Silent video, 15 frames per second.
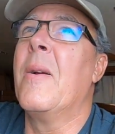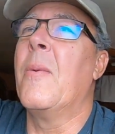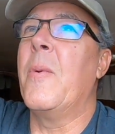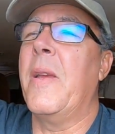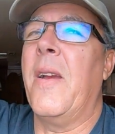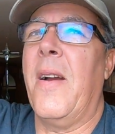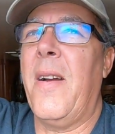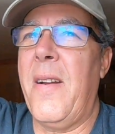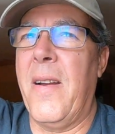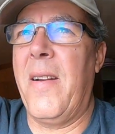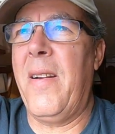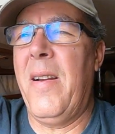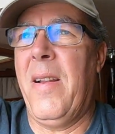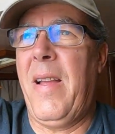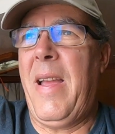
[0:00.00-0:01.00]
We
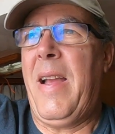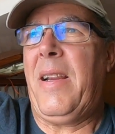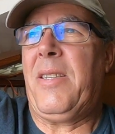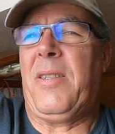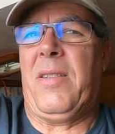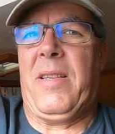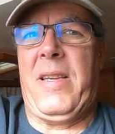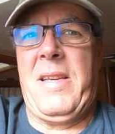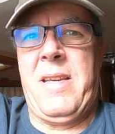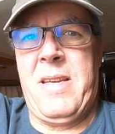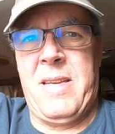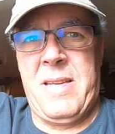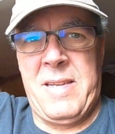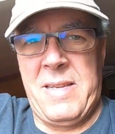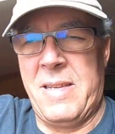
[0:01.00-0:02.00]
are actually,
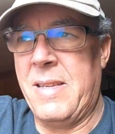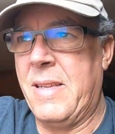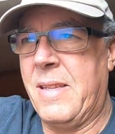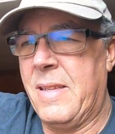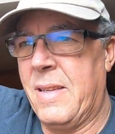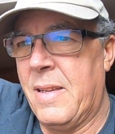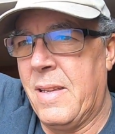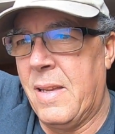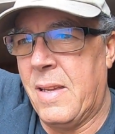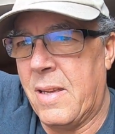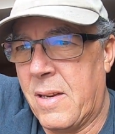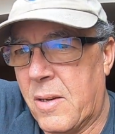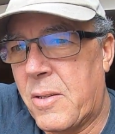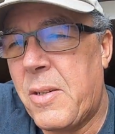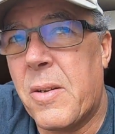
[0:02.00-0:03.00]

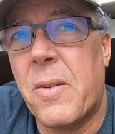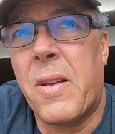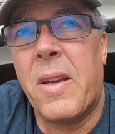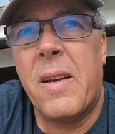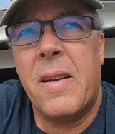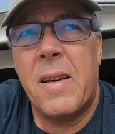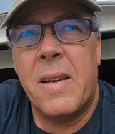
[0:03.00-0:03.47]
I'll show you,